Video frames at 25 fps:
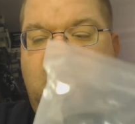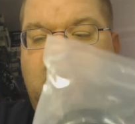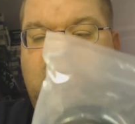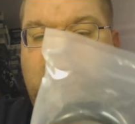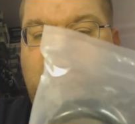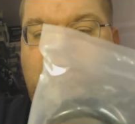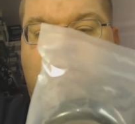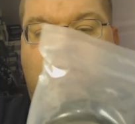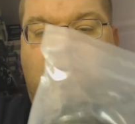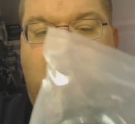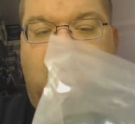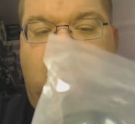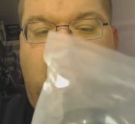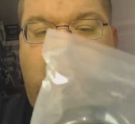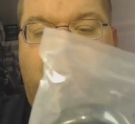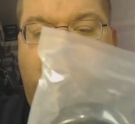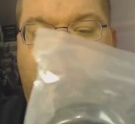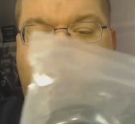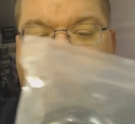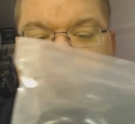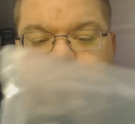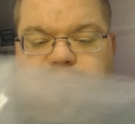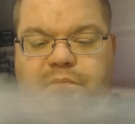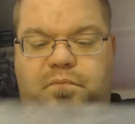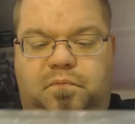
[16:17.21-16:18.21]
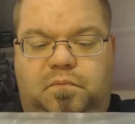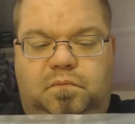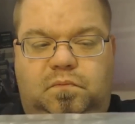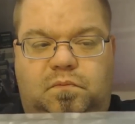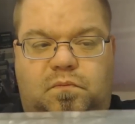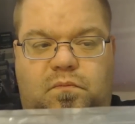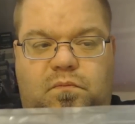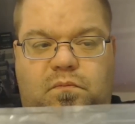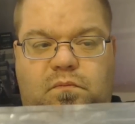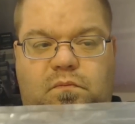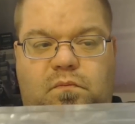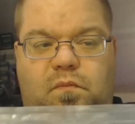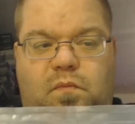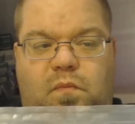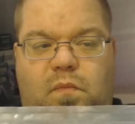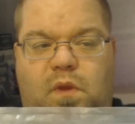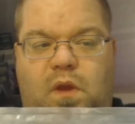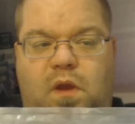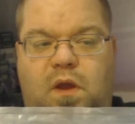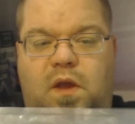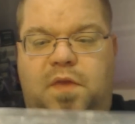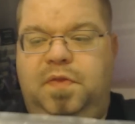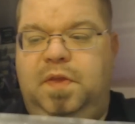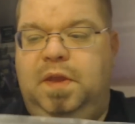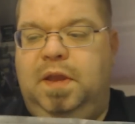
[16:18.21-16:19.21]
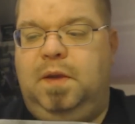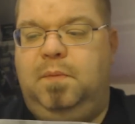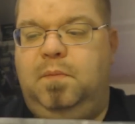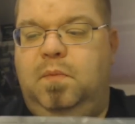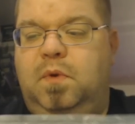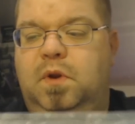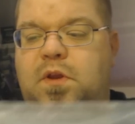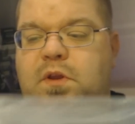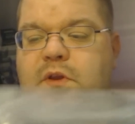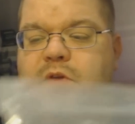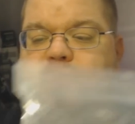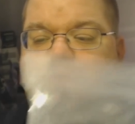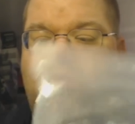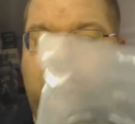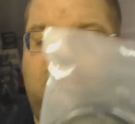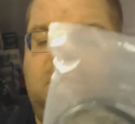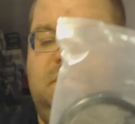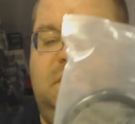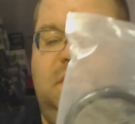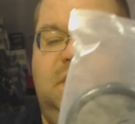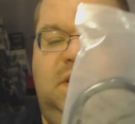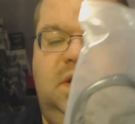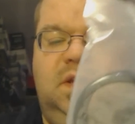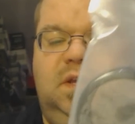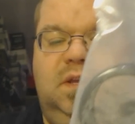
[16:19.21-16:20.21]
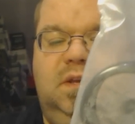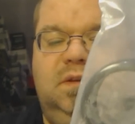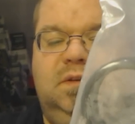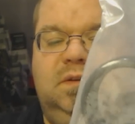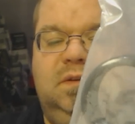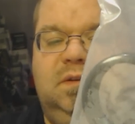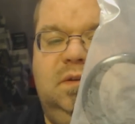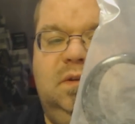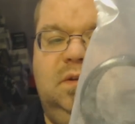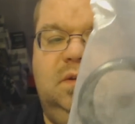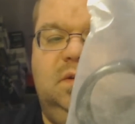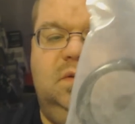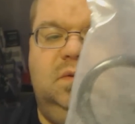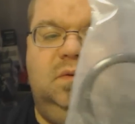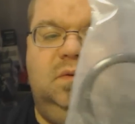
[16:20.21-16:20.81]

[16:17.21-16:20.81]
So I think I'm going to use these